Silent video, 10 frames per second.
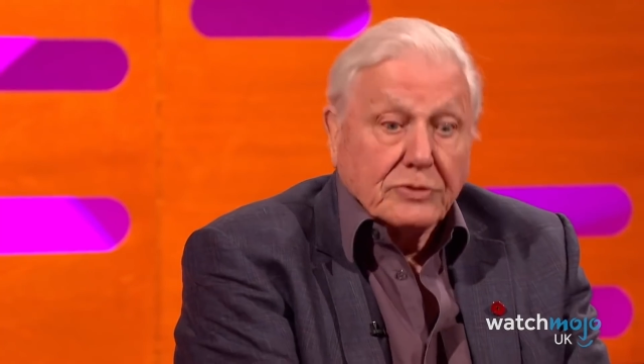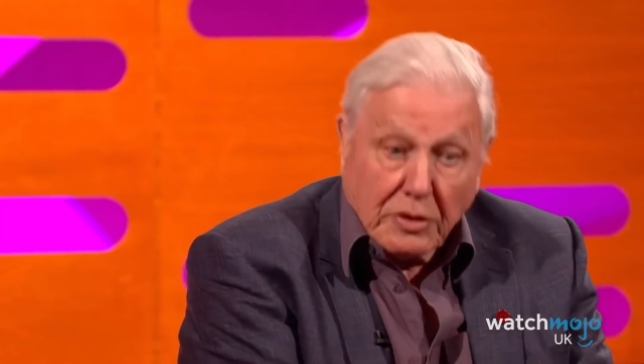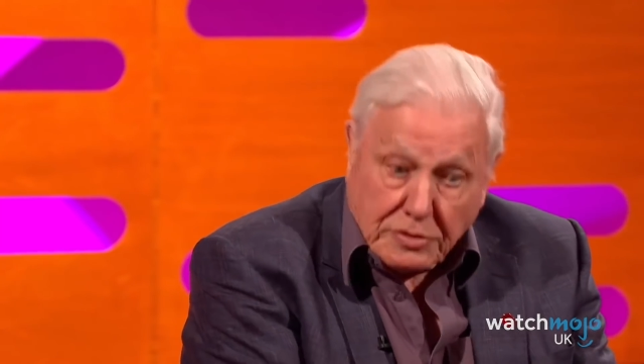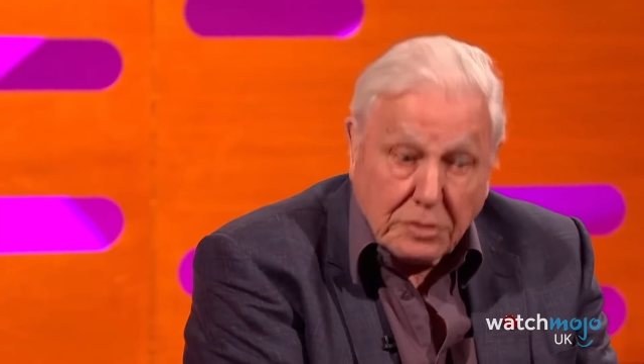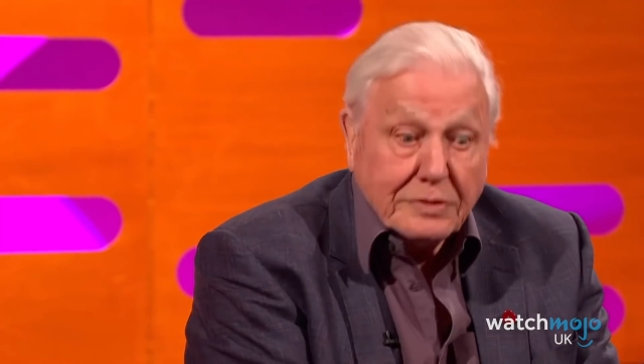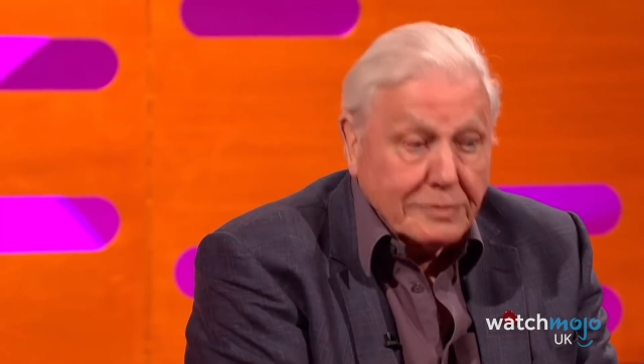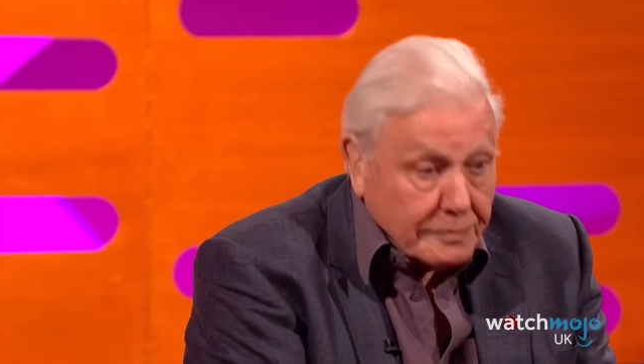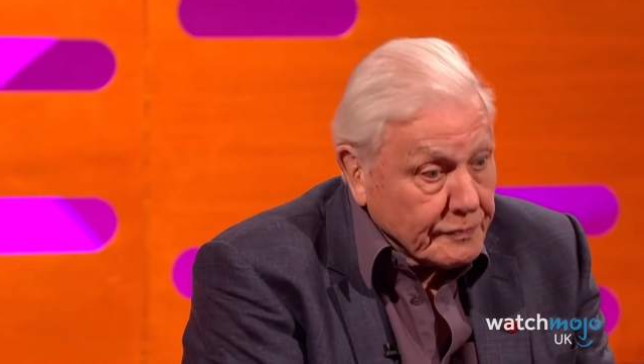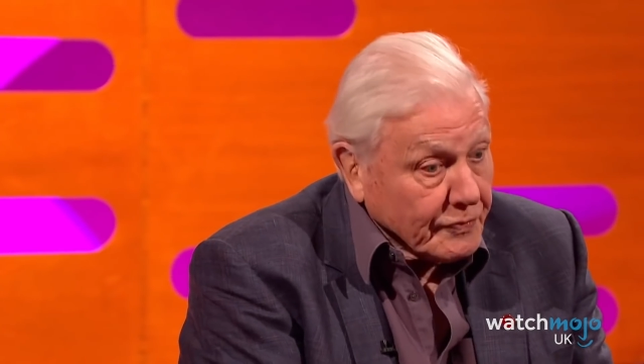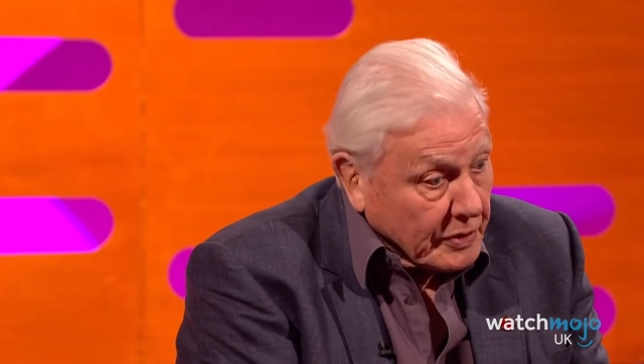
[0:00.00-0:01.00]
An
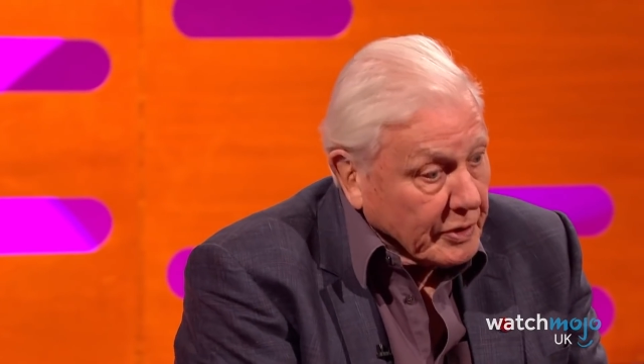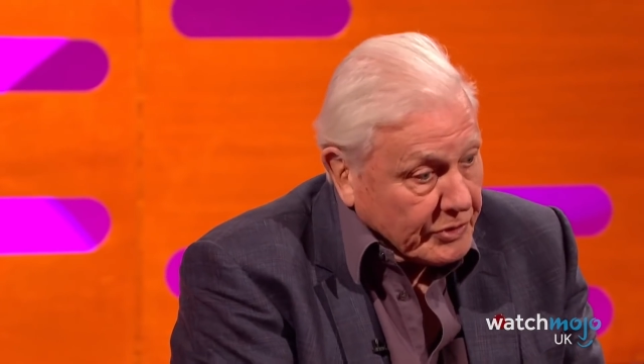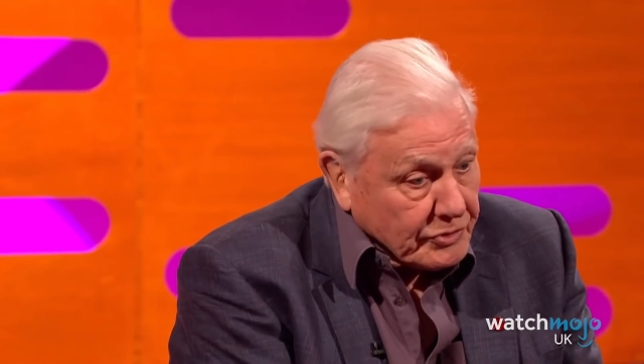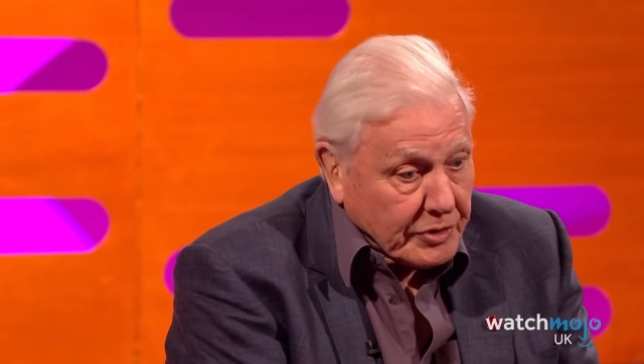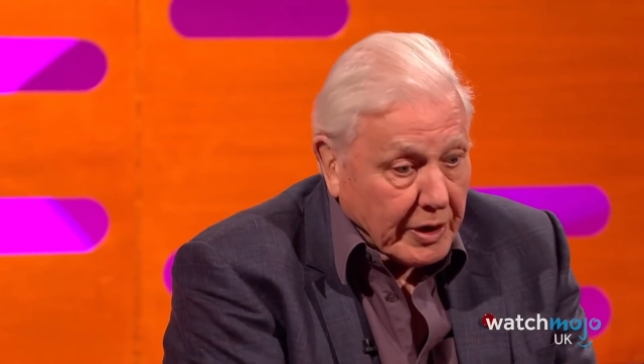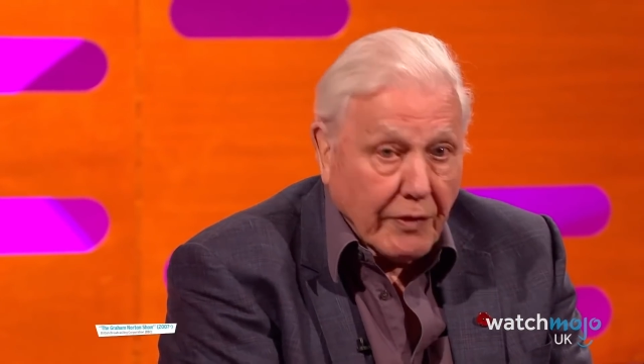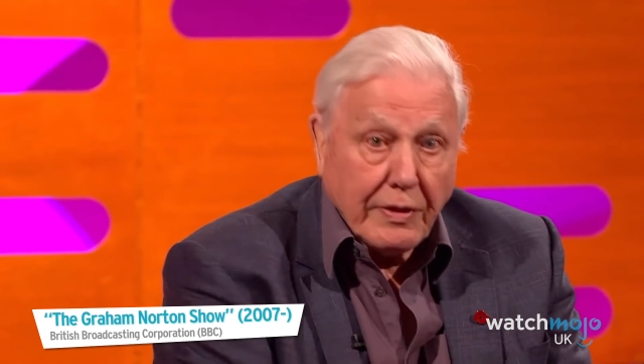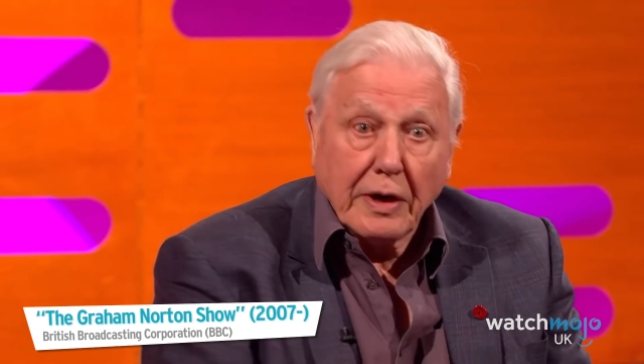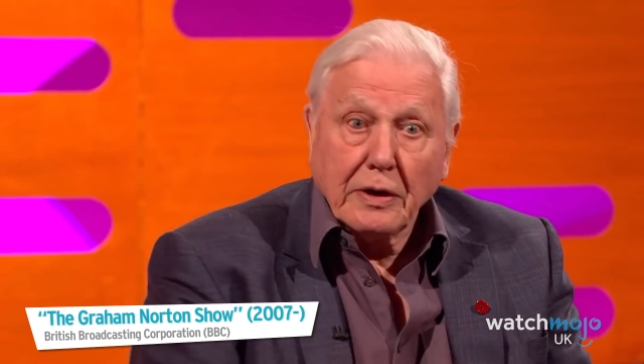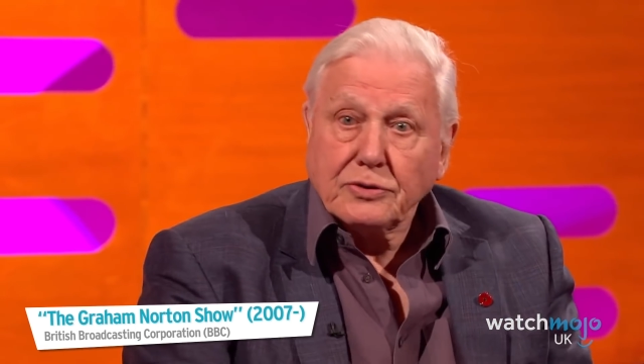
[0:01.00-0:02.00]
all-around hero.
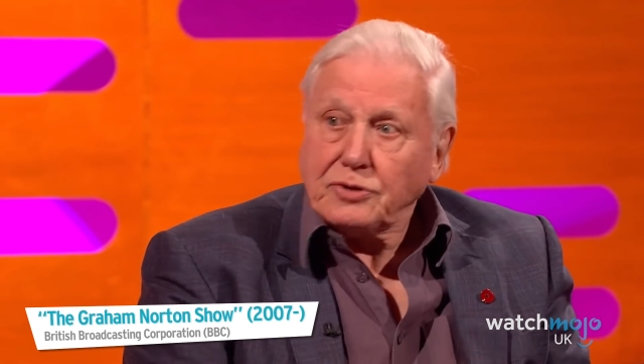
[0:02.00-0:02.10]
And then